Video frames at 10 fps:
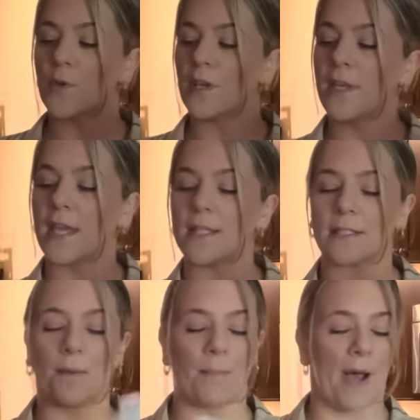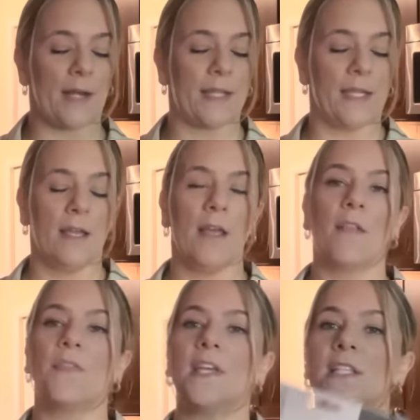could get somebody
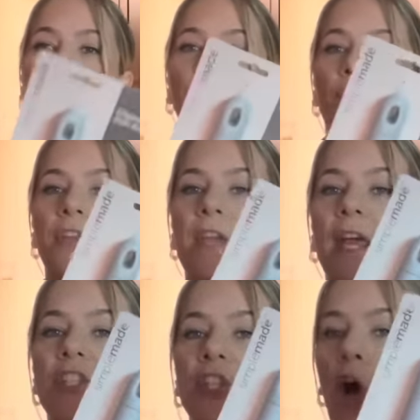this for their kitchen, a